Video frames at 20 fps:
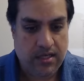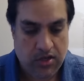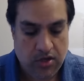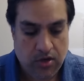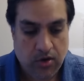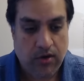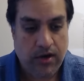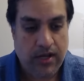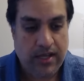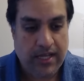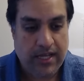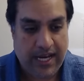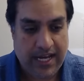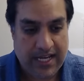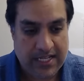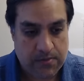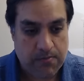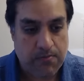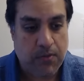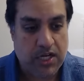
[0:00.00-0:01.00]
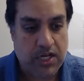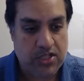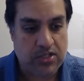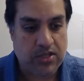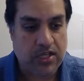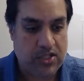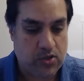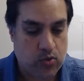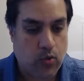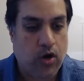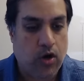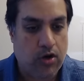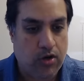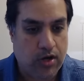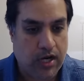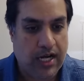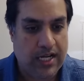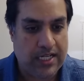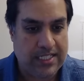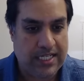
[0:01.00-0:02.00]
urine that has much less water
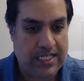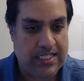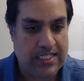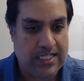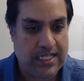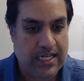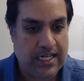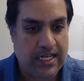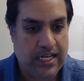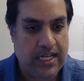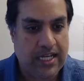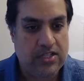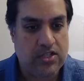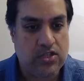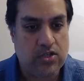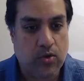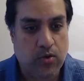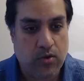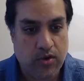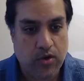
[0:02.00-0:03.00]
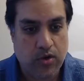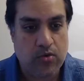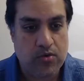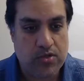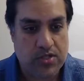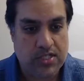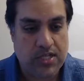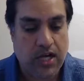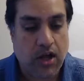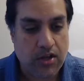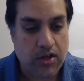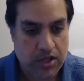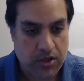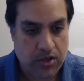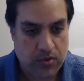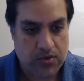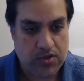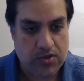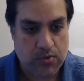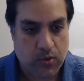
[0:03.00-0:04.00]
content in it. And so those
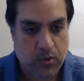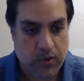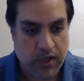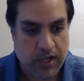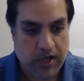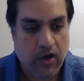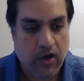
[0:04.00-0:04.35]
solutes, what we